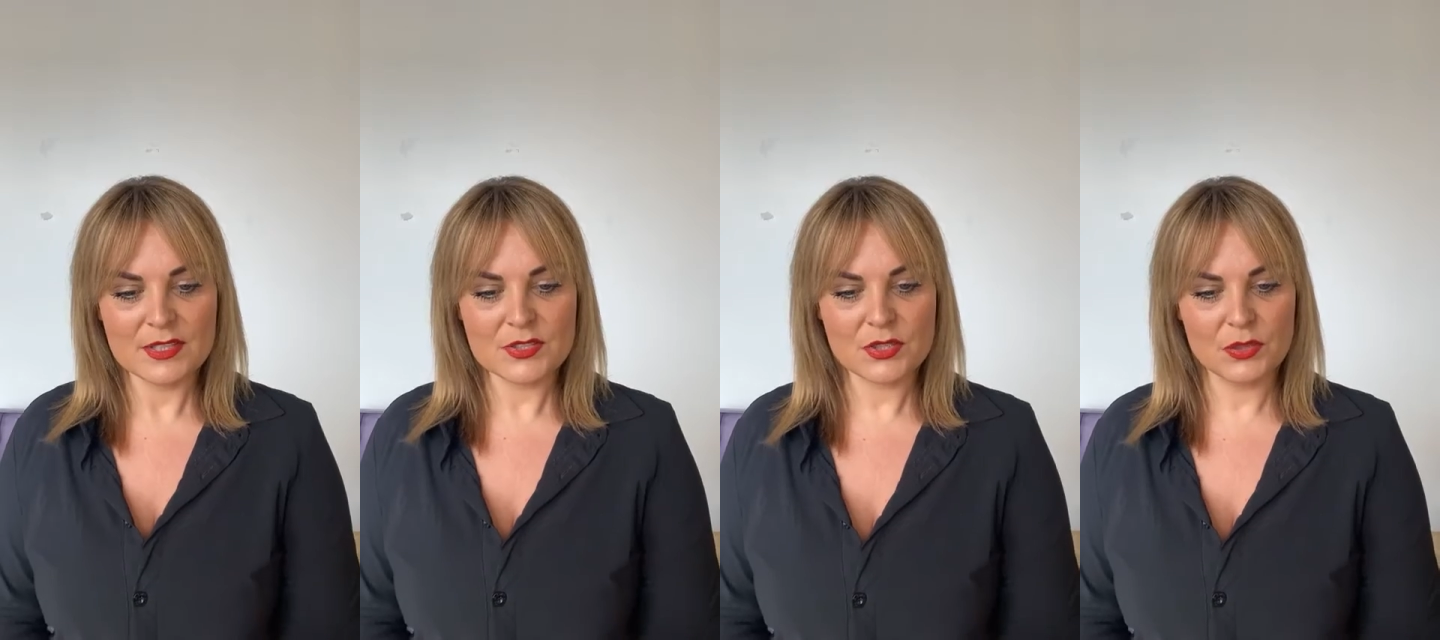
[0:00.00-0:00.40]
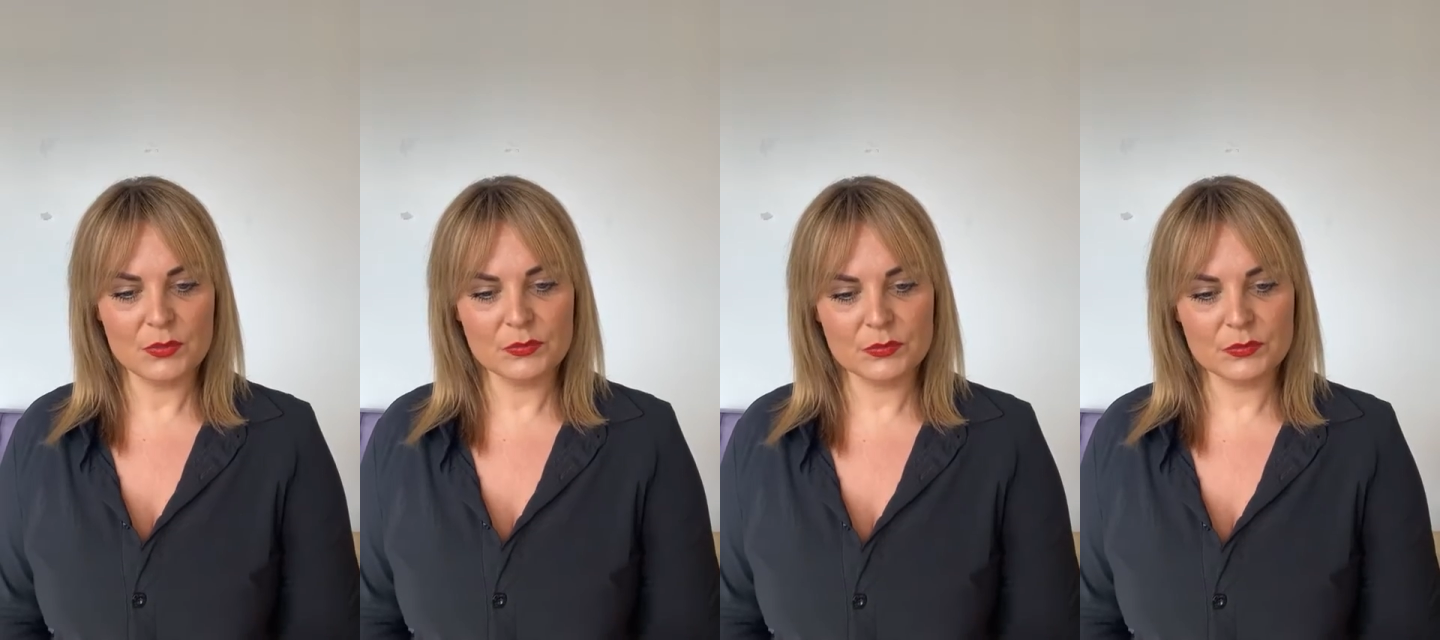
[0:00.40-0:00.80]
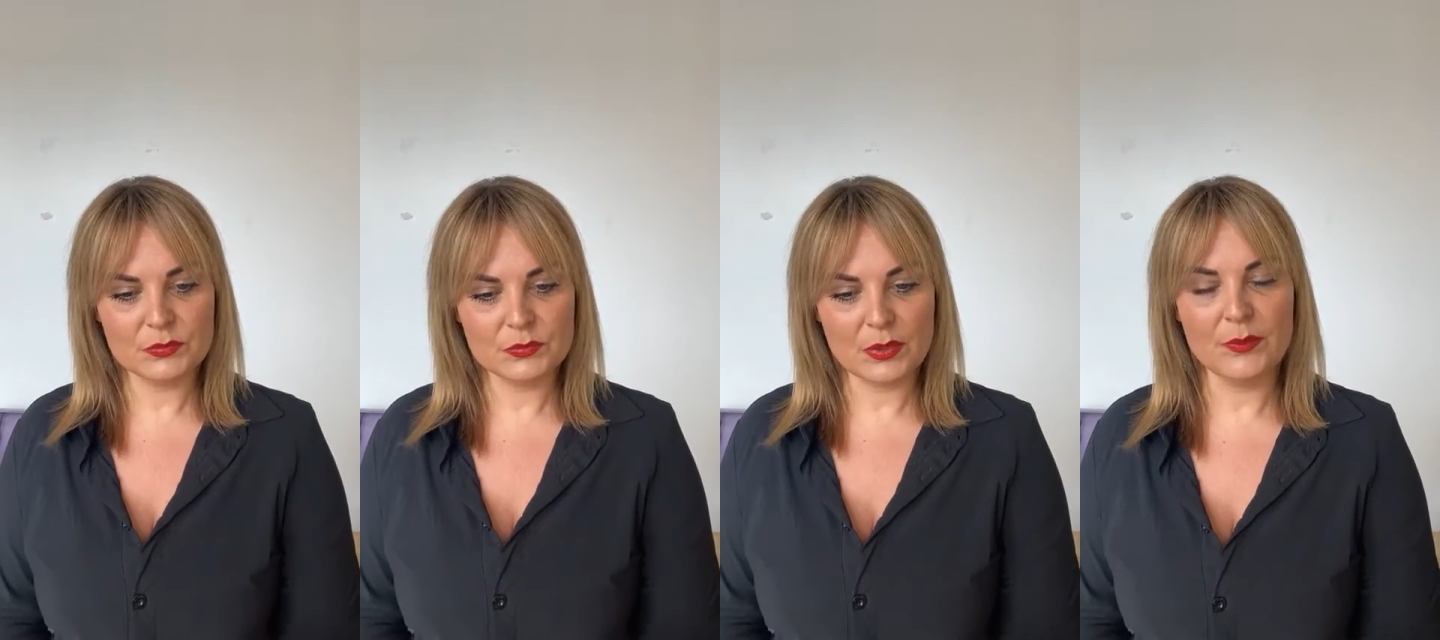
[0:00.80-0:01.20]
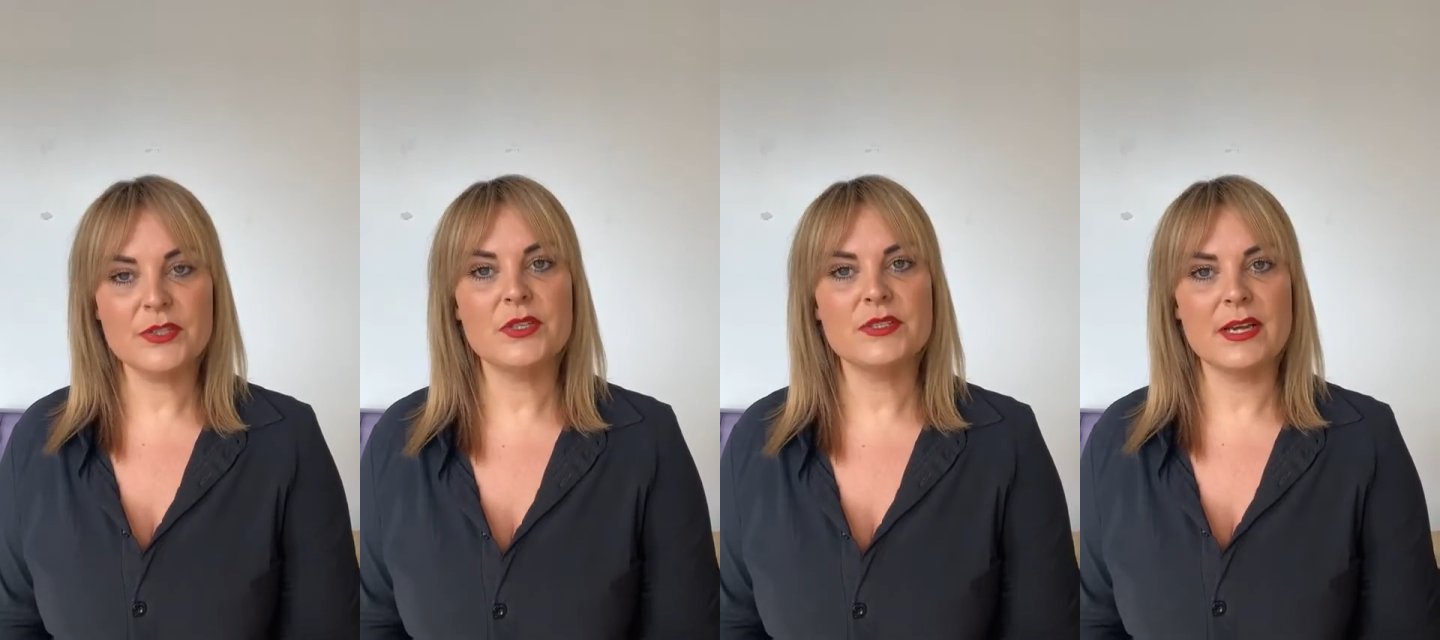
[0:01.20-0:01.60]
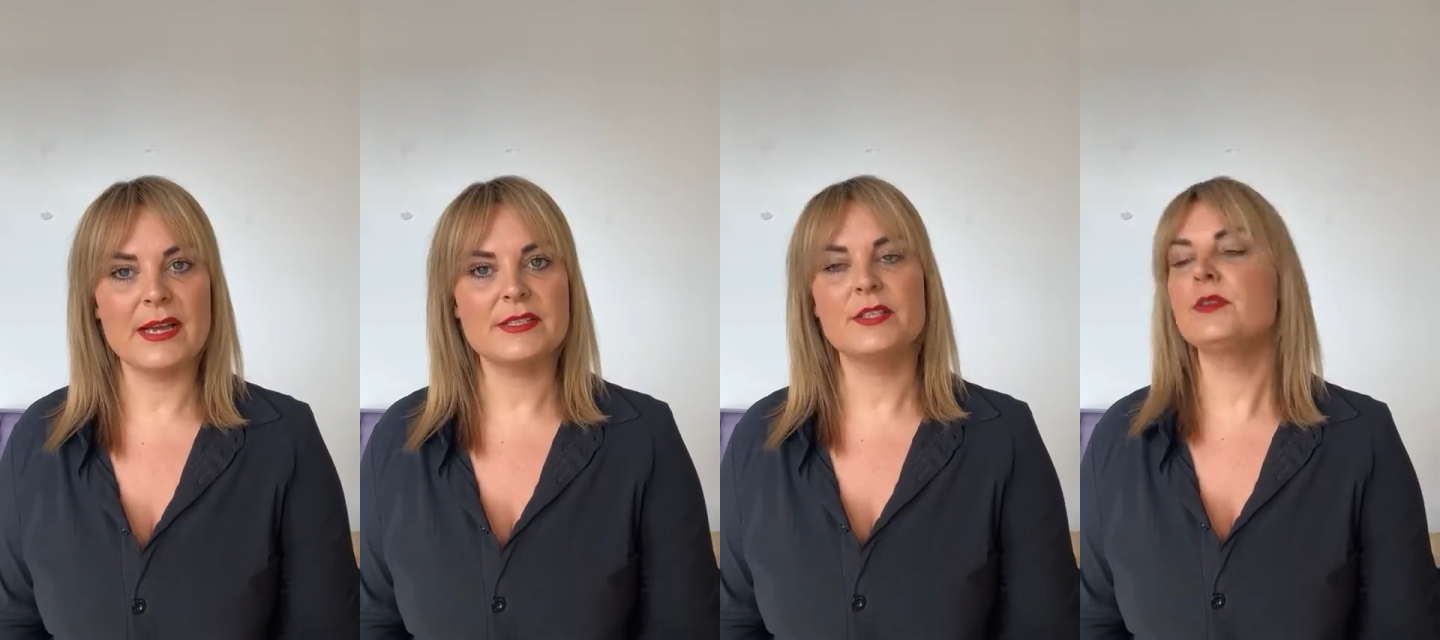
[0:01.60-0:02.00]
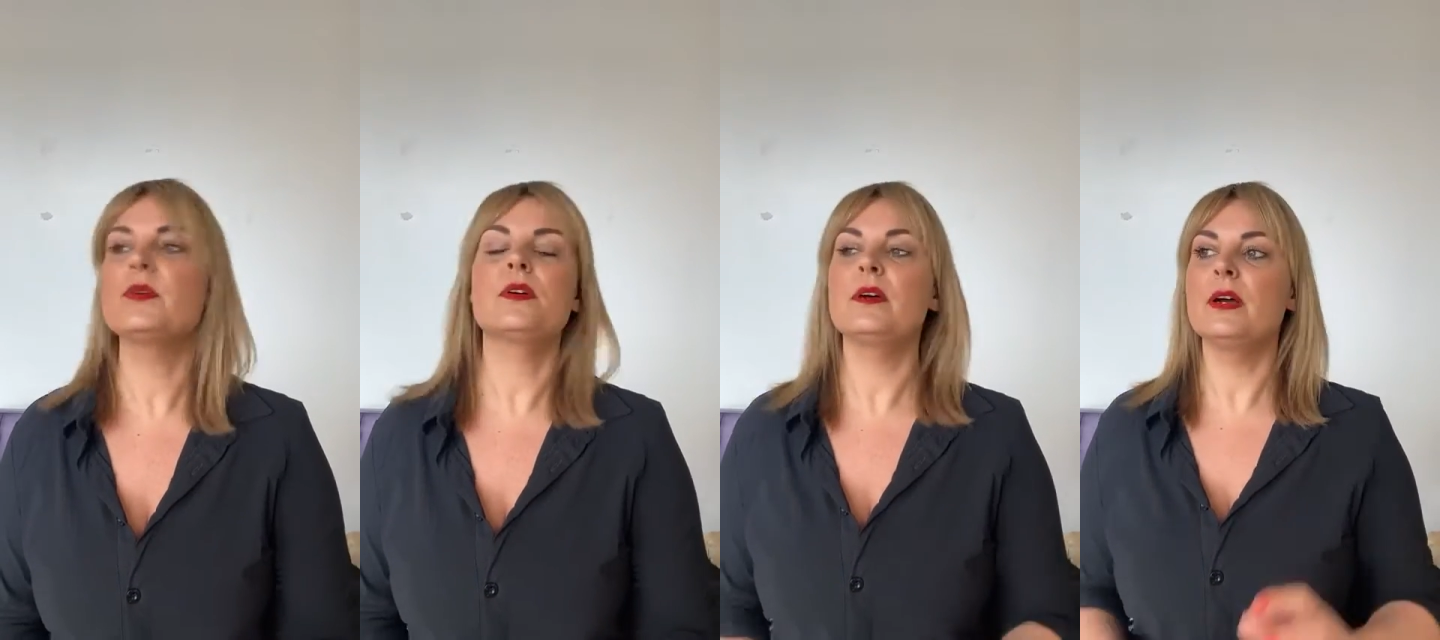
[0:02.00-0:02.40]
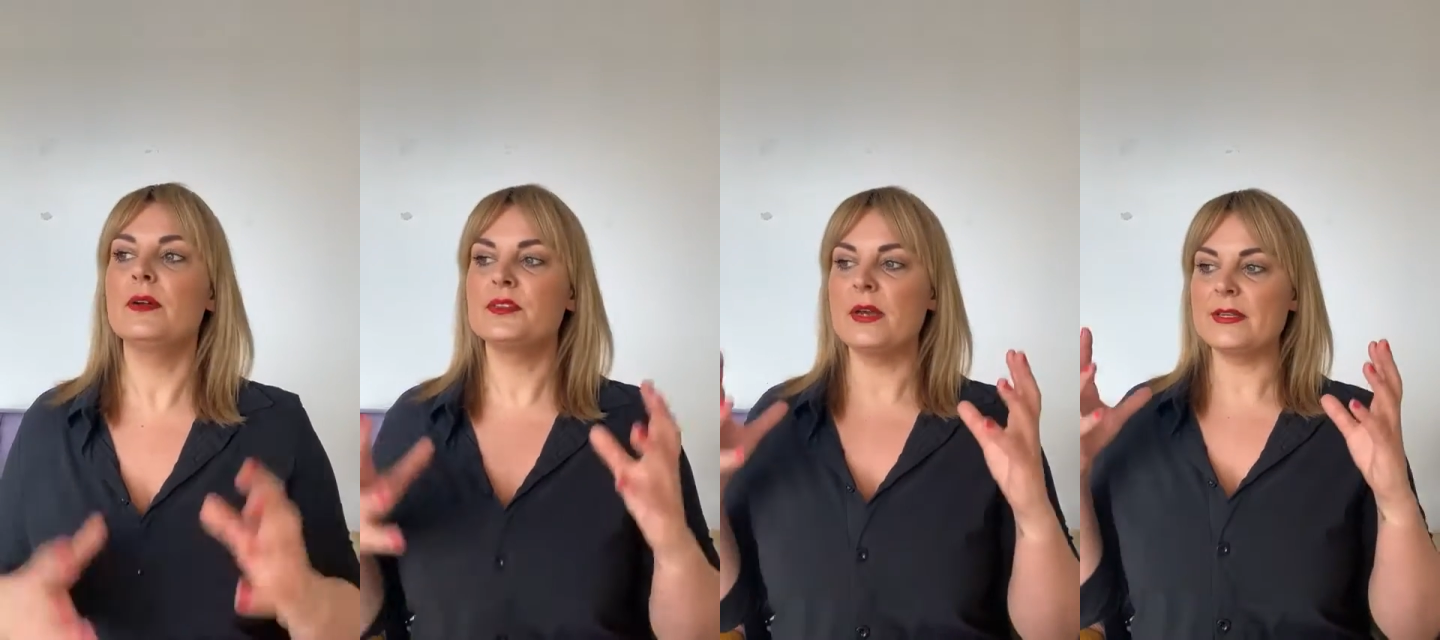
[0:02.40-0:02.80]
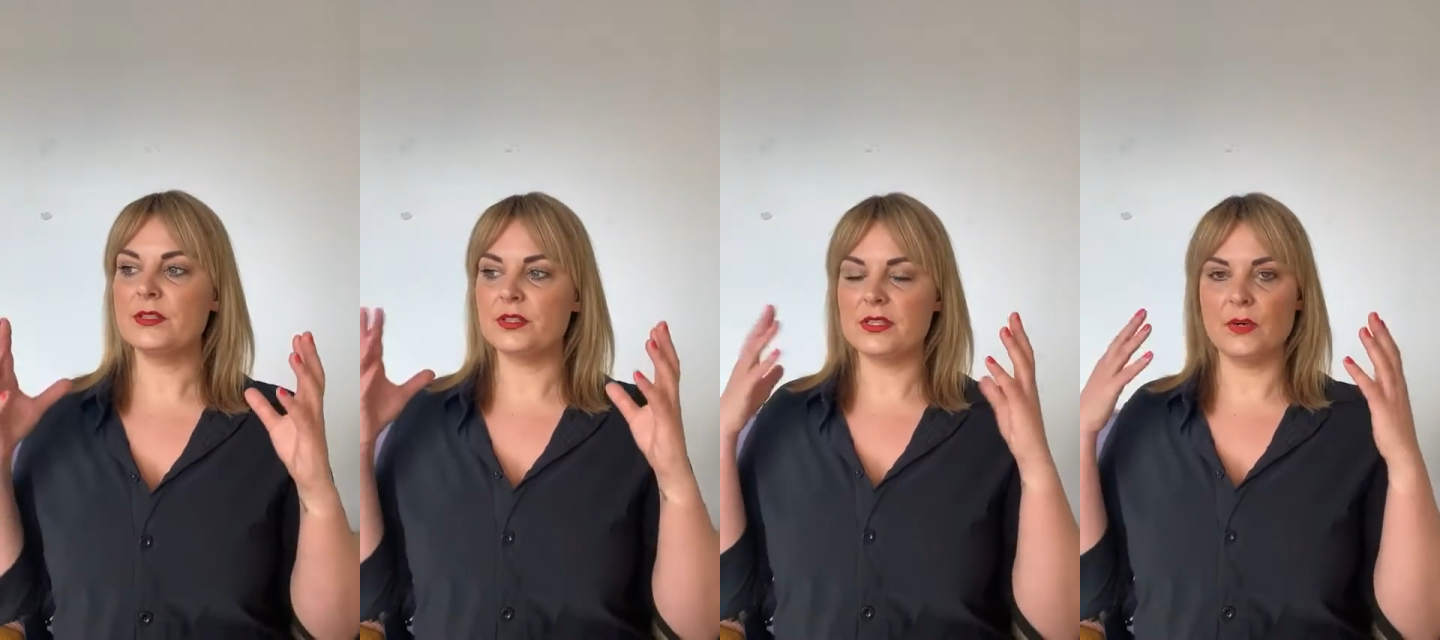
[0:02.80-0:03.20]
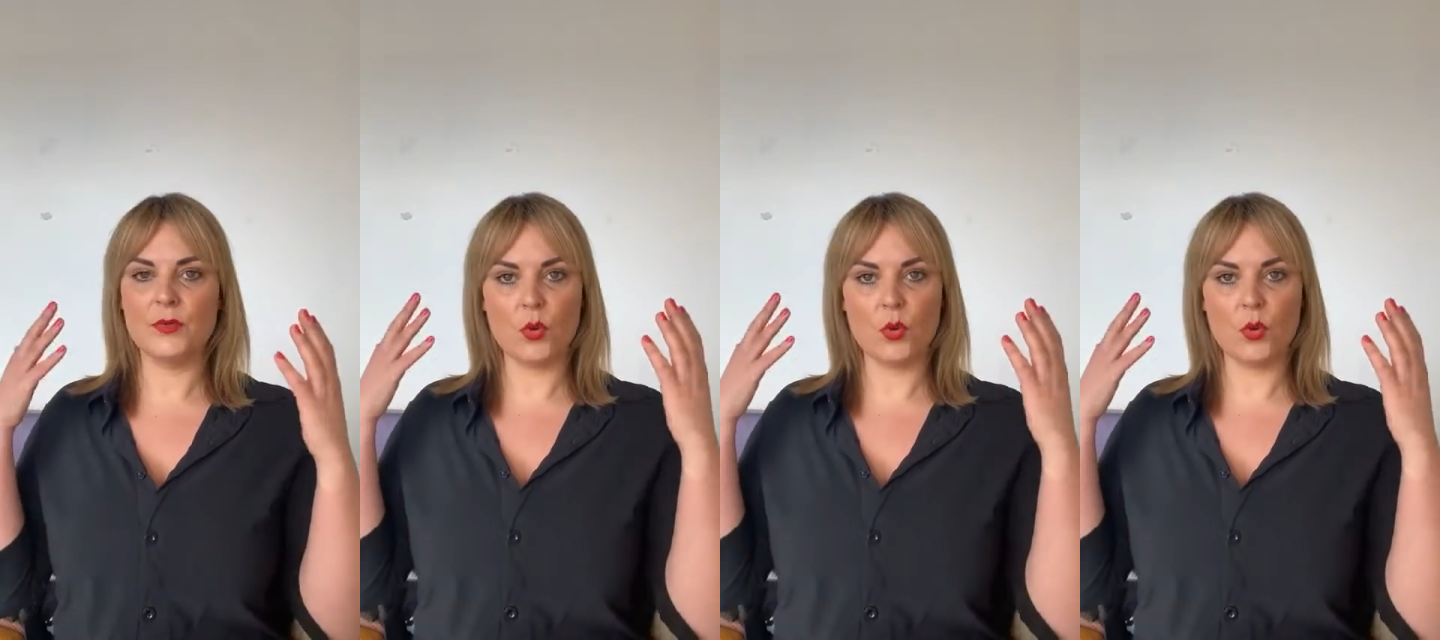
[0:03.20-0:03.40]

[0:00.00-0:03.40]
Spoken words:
So I want you to ask yourself